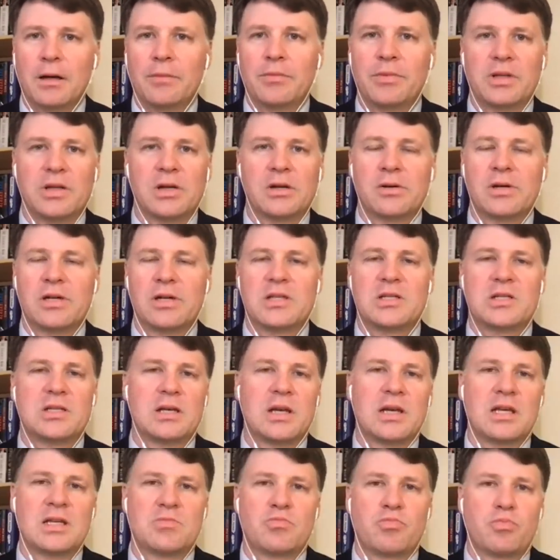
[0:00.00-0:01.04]
Um, you know his
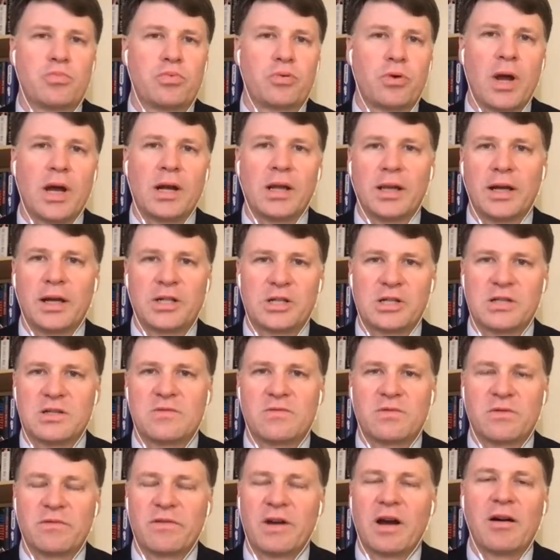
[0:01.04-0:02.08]
his
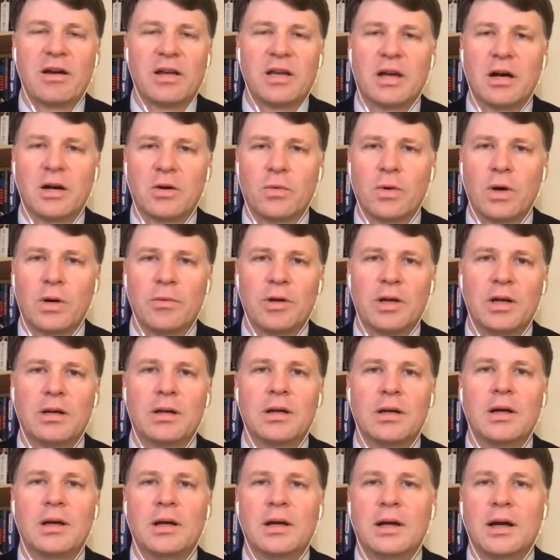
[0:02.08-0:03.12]
predilections for very young
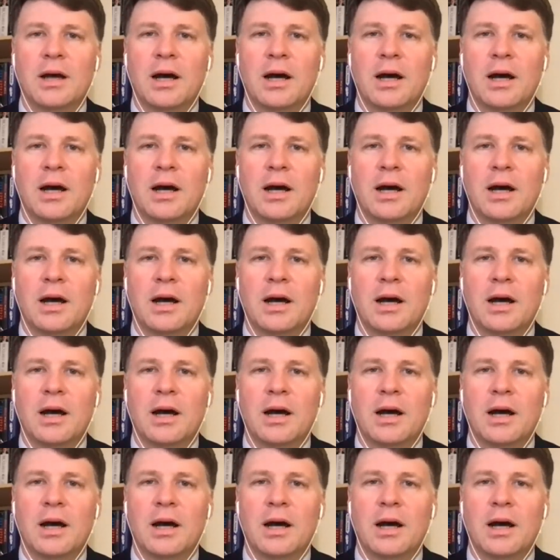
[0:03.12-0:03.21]
women,